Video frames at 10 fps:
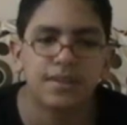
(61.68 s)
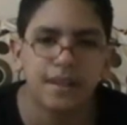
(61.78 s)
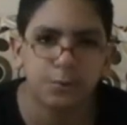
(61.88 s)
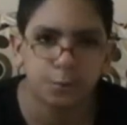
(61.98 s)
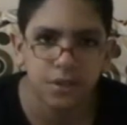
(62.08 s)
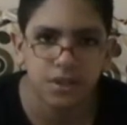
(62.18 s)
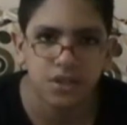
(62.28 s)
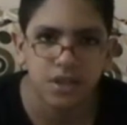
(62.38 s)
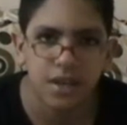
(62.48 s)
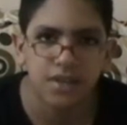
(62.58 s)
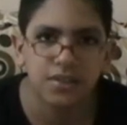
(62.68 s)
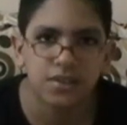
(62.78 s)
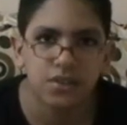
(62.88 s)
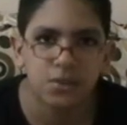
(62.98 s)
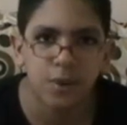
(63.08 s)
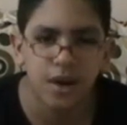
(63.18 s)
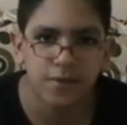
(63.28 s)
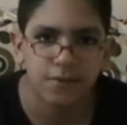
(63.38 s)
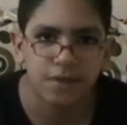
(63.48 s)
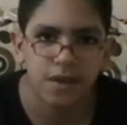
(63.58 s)
that witch hated his
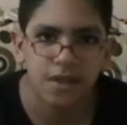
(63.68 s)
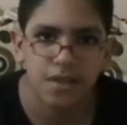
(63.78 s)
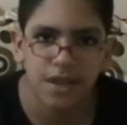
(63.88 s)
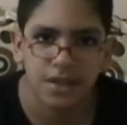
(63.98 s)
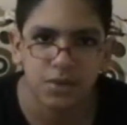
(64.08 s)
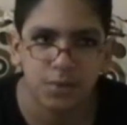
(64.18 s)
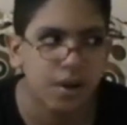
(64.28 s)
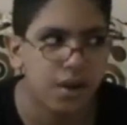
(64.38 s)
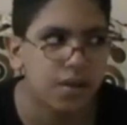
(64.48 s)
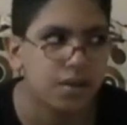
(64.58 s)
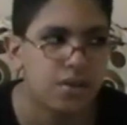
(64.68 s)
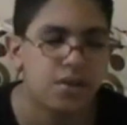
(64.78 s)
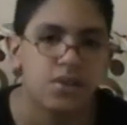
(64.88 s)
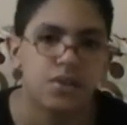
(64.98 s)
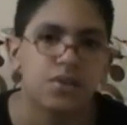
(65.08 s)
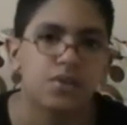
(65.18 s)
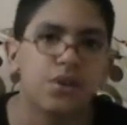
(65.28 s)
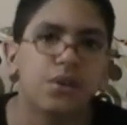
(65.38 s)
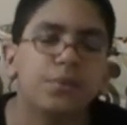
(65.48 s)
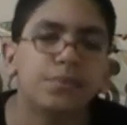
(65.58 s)
wife, that's why.
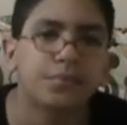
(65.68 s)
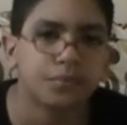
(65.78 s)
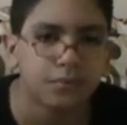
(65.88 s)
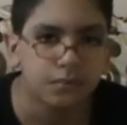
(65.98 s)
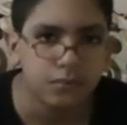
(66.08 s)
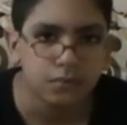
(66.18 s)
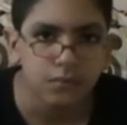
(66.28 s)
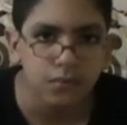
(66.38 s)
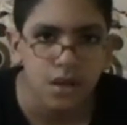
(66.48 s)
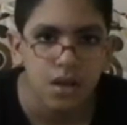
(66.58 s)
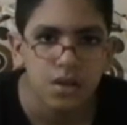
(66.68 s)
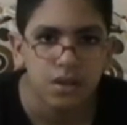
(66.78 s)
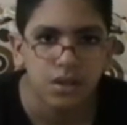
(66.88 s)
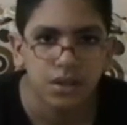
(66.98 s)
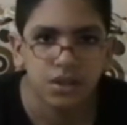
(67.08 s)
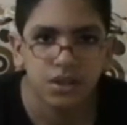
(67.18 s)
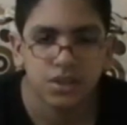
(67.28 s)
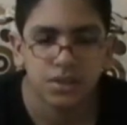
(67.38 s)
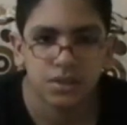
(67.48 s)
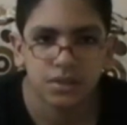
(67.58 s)
So, he
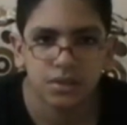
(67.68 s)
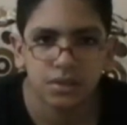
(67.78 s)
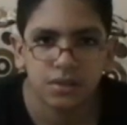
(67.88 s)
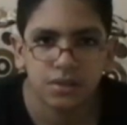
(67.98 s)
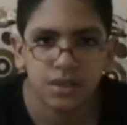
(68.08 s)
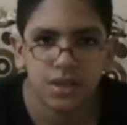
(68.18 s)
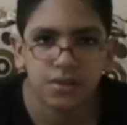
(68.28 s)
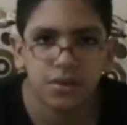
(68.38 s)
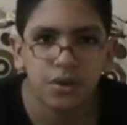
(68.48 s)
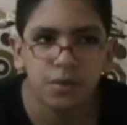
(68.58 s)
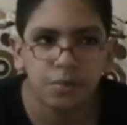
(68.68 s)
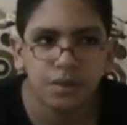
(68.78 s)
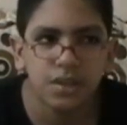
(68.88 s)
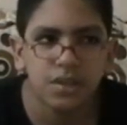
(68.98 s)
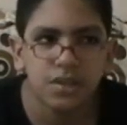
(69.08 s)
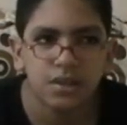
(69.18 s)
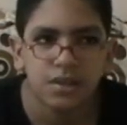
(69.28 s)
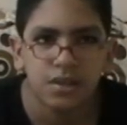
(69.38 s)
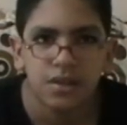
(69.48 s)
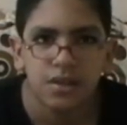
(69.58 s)
just said, no, please.
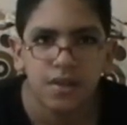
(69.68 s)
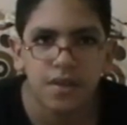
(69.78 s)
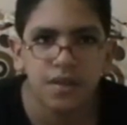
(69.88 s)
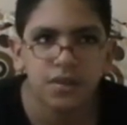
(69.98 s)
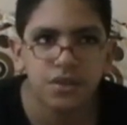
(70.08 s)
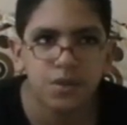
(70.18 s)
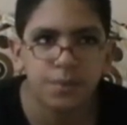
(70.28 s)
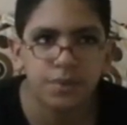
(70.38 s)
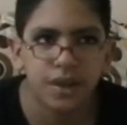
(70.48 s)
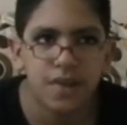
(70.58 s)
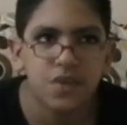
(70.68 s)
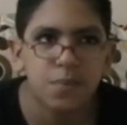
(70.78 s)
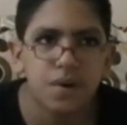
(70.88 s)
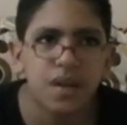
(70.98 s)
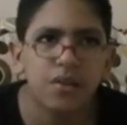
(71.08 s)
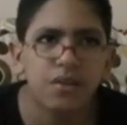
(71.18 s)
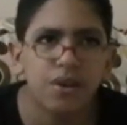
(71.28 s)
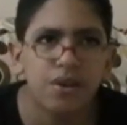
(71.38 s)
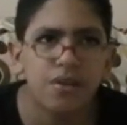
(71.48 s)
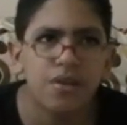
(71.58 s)
Then she put a spell
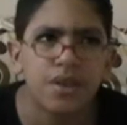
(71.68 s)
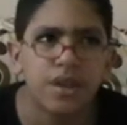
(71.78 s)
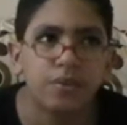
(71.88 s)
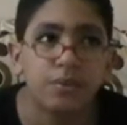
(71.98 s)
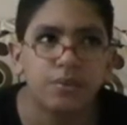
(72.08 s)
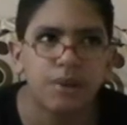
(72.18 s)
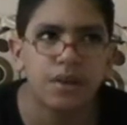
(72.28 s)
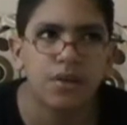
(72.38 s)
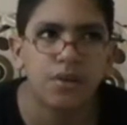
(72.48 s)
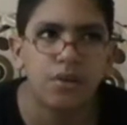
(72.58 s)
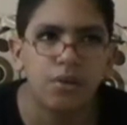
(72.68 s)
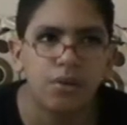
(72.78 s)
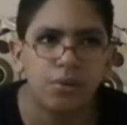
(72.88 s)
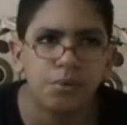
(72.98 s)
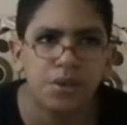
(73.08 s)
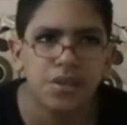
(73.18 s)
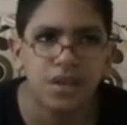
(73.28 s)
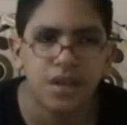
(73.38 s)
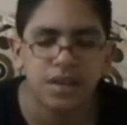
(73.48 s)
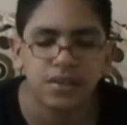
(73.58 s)
on her that would make her always
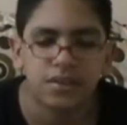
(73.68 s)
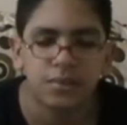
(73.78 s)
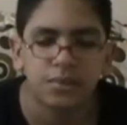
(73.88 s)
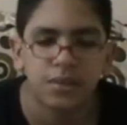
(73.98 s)
hate him.